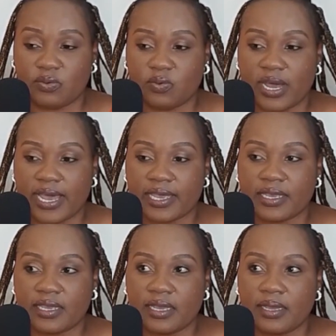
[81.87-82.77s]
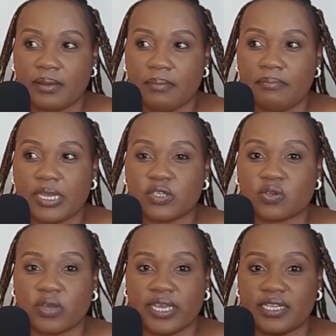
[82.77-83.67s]
And why
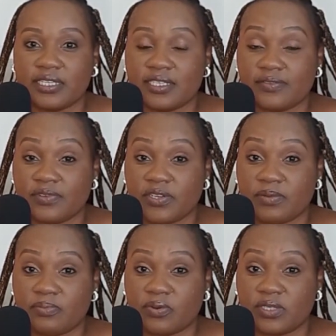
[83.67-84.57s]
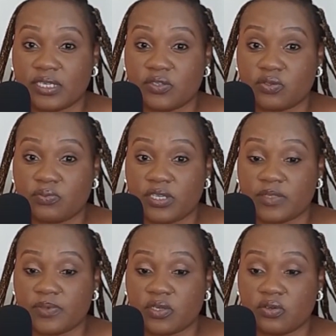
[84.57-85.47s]
mental health is very important to
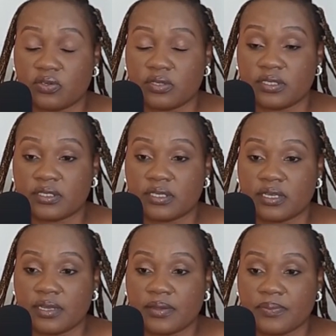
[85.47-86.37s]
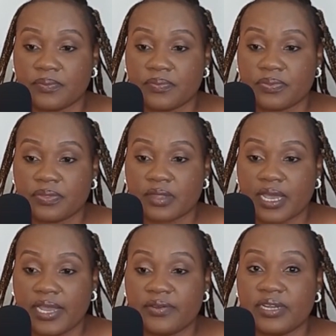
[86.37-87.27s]
me is because
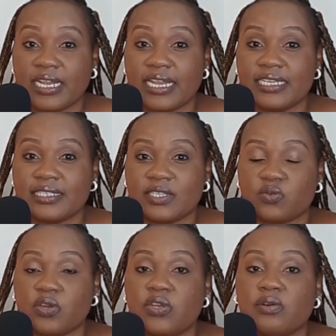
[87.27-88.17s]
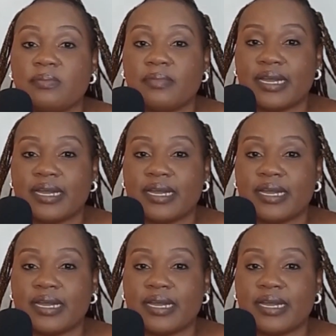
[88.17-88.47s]
I realize that when your